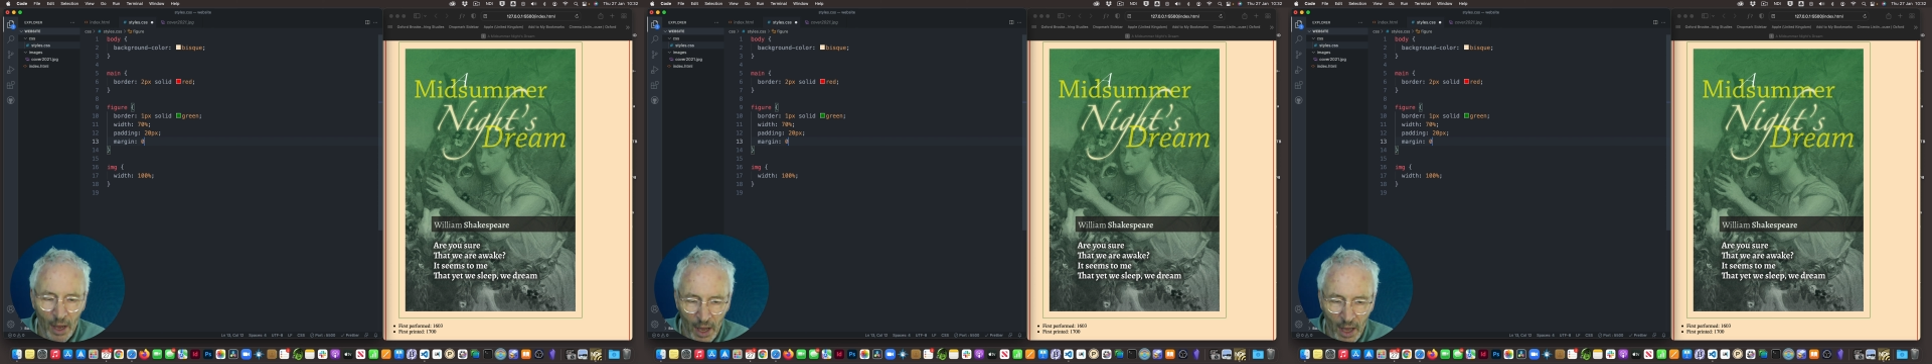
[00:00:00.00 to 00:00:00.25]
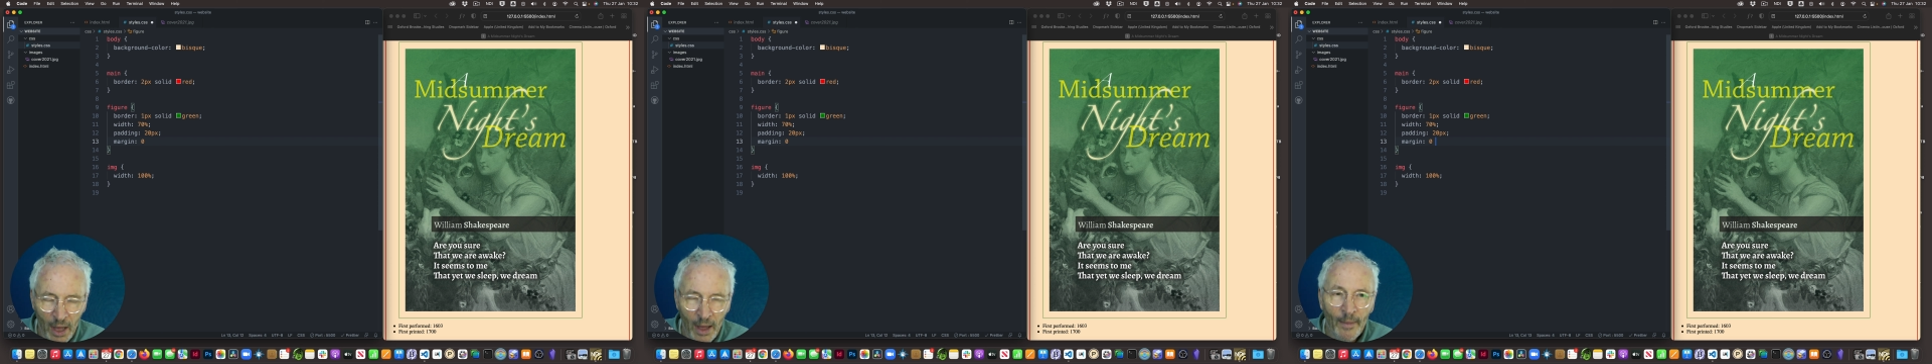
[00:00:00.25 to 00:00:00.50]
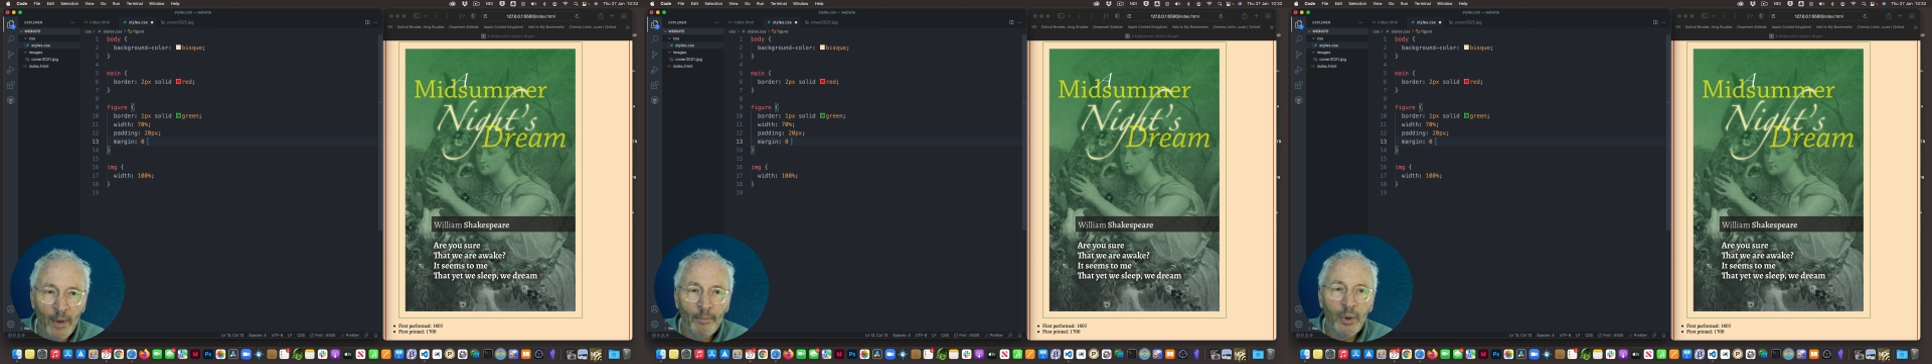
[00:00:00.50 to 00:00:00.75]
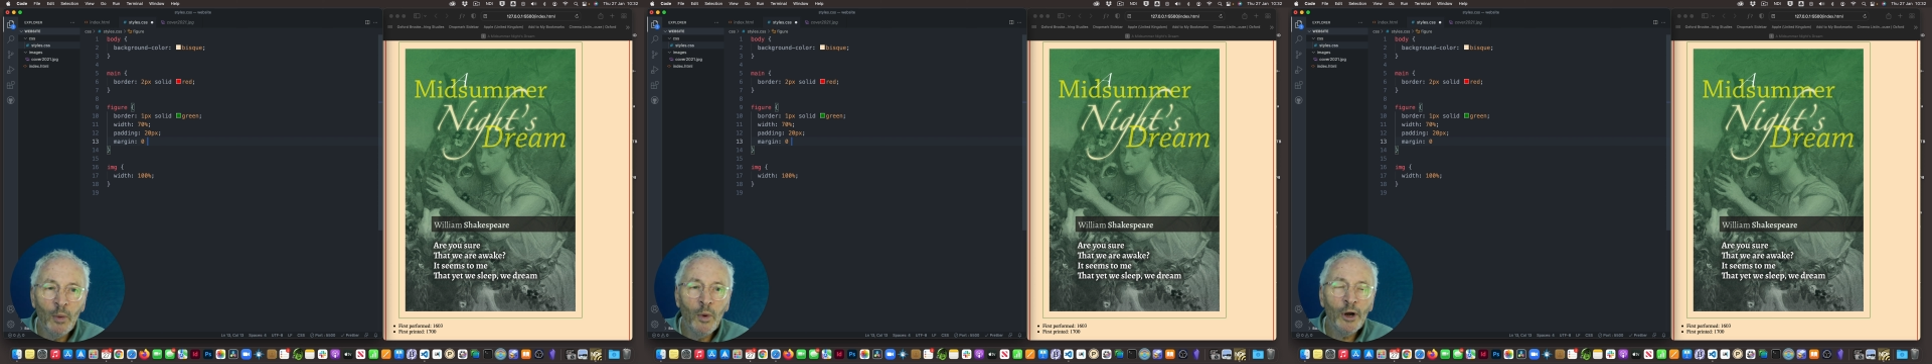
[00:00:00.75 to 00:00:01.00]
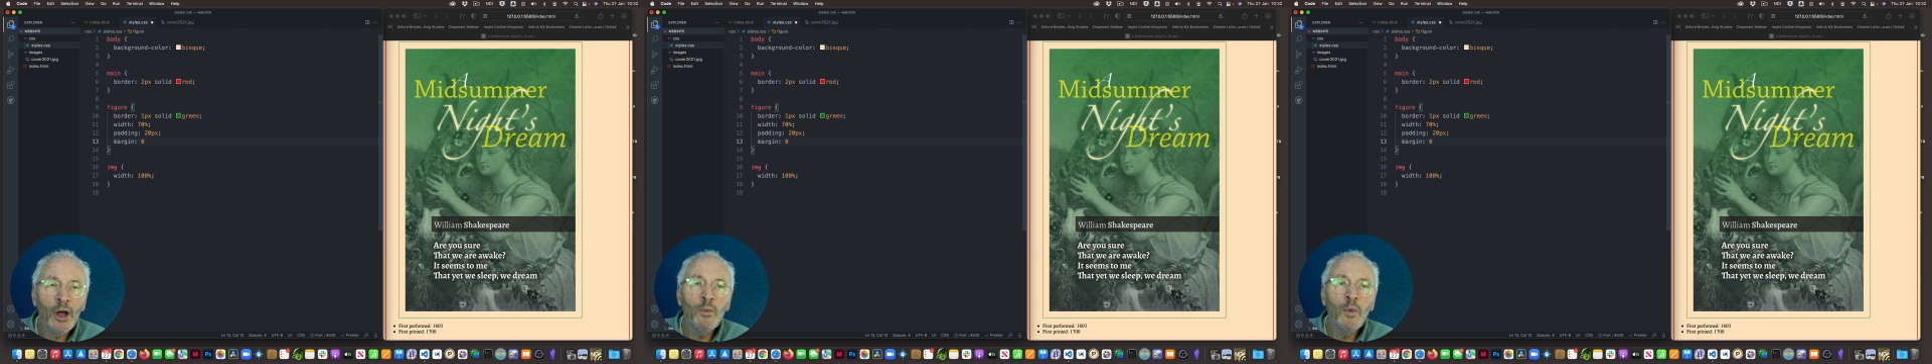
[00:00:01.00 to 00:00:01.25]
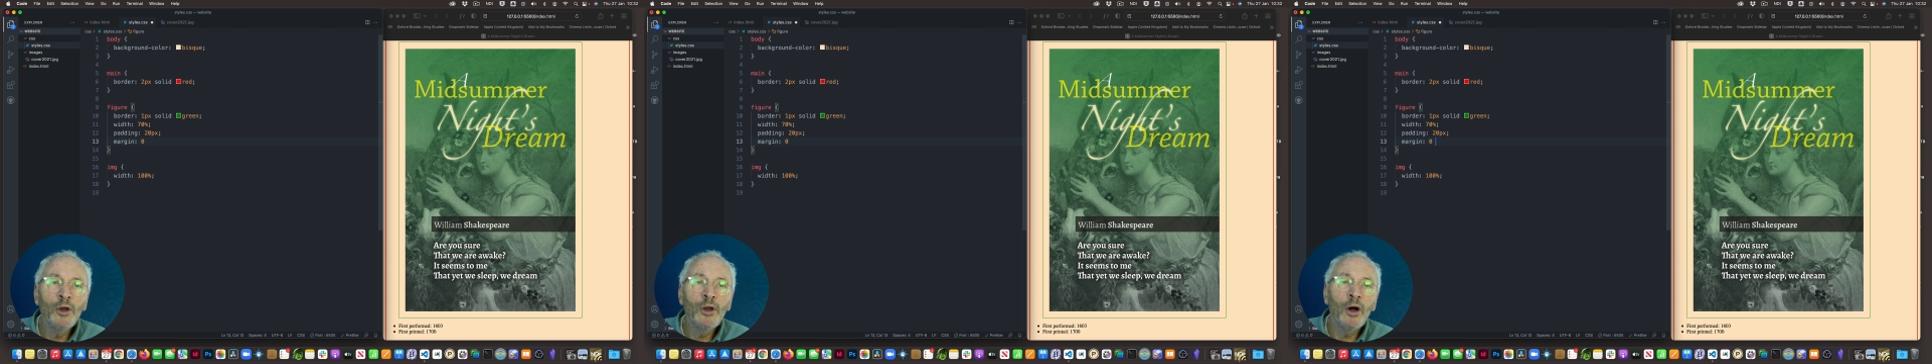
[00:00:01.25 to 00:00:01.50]
But what I
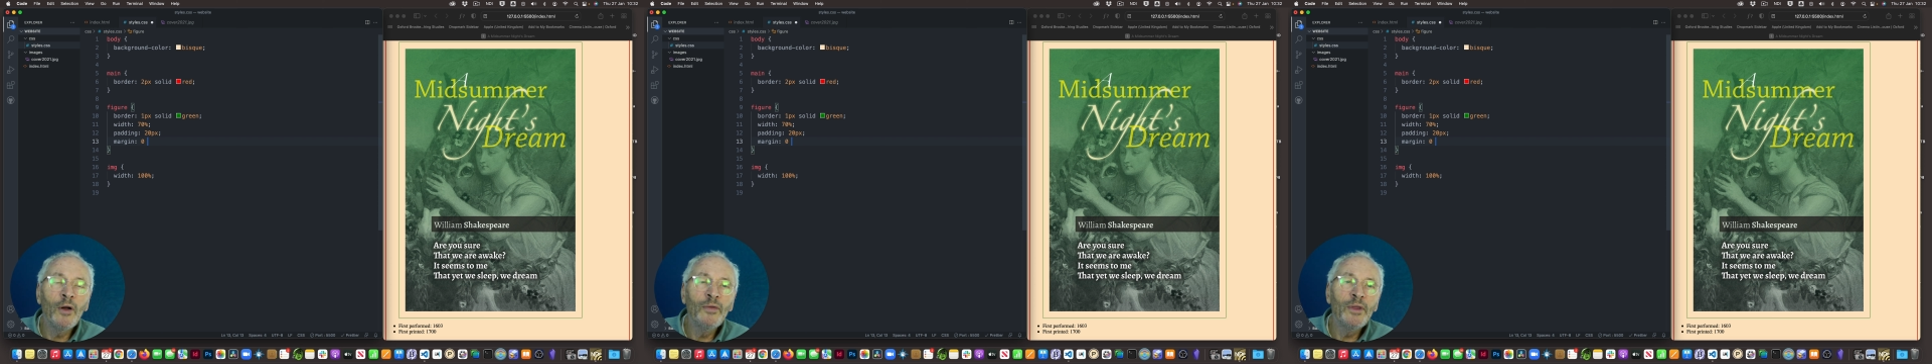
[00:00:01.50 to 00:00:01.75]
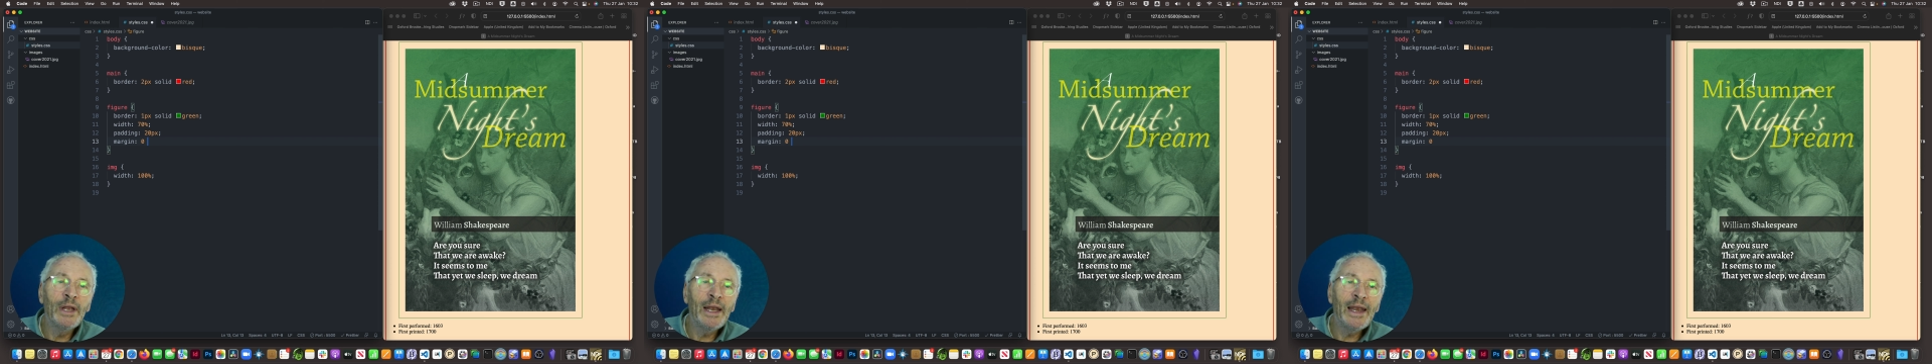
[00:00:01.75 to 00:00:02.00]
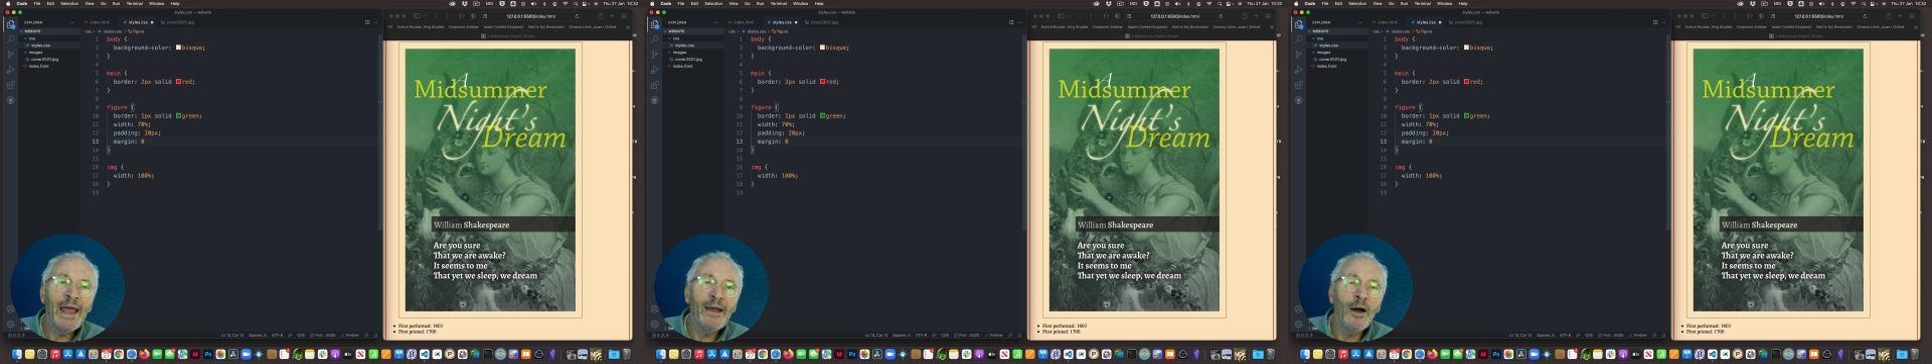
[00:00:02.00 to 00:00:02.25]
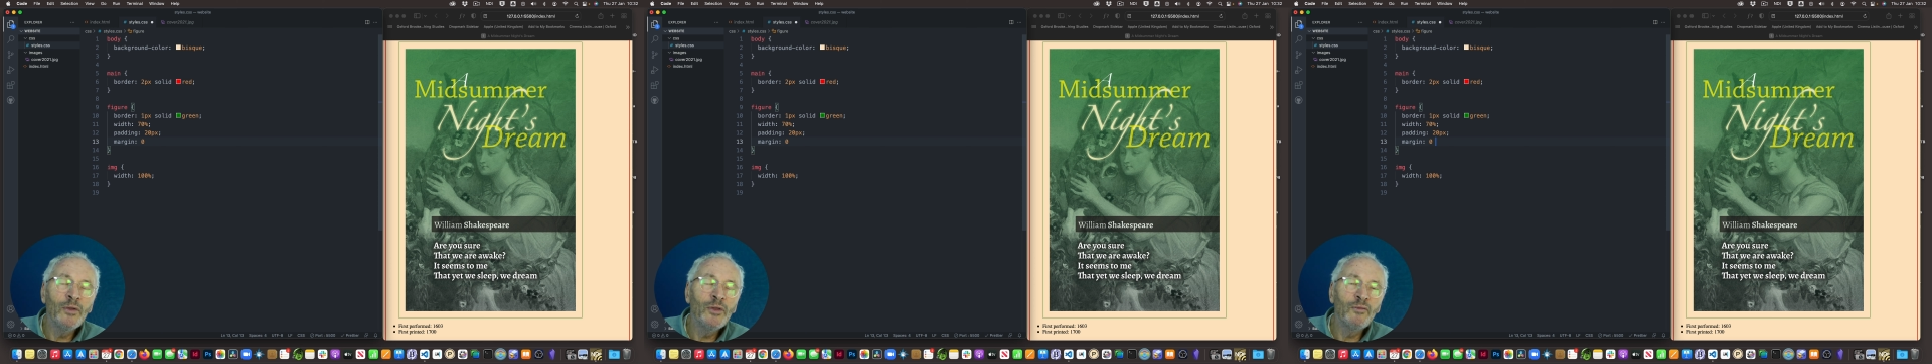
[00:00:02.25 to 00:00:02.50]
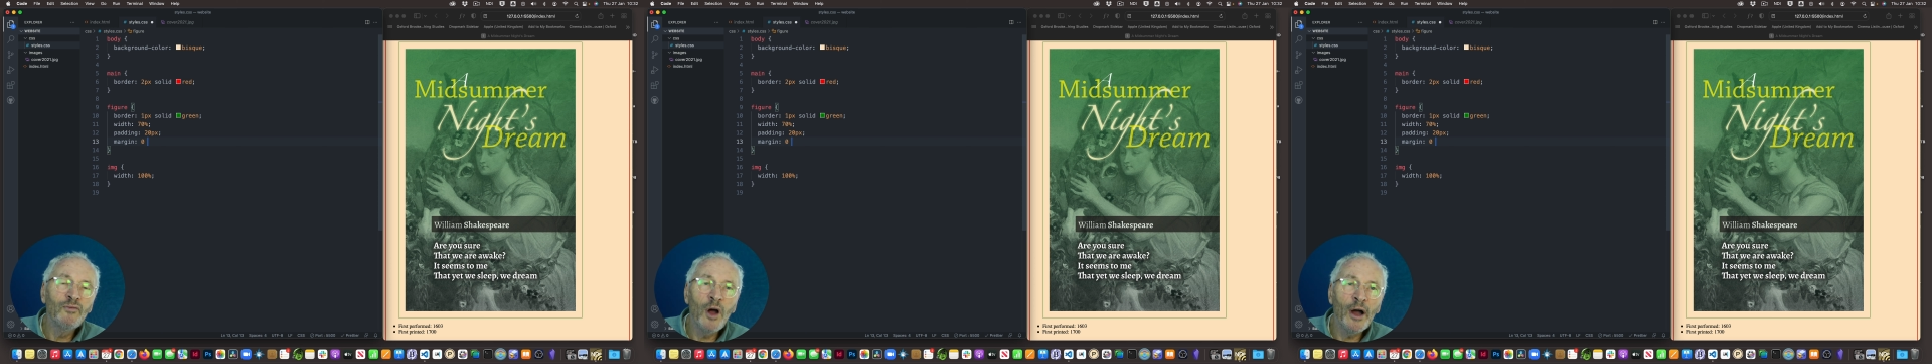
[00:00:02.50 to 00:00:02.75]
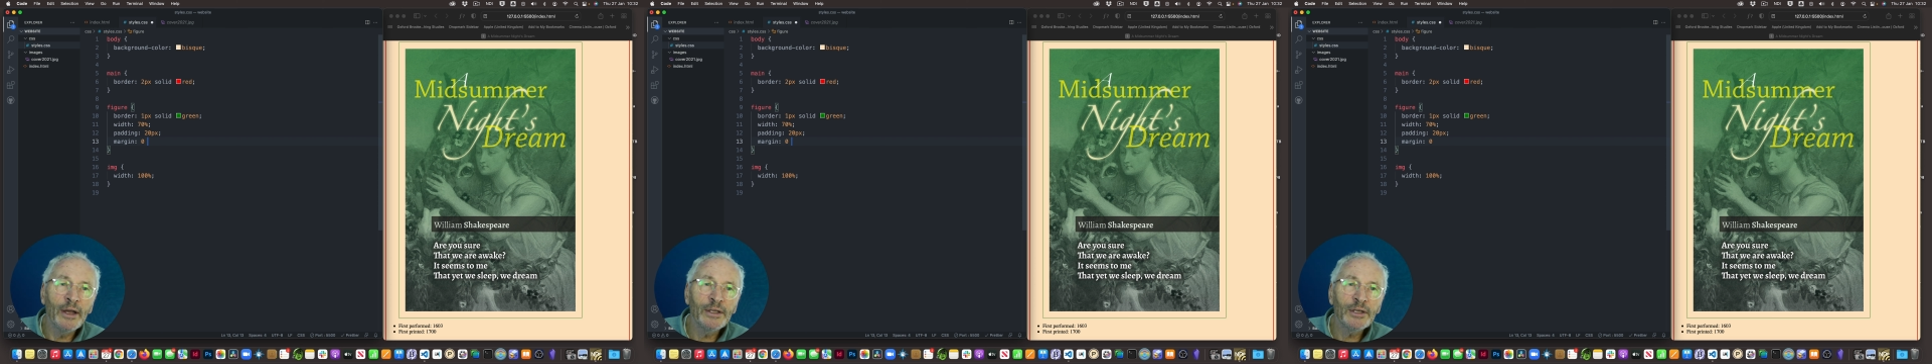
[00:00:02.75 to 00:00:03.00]
want on the
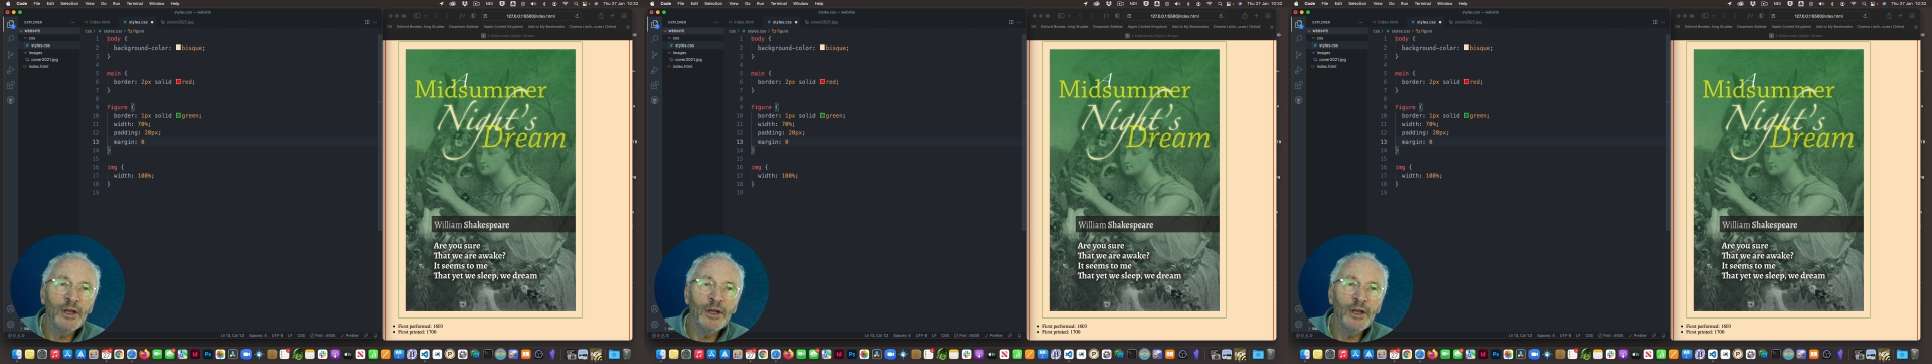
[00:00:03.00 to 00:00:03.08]
right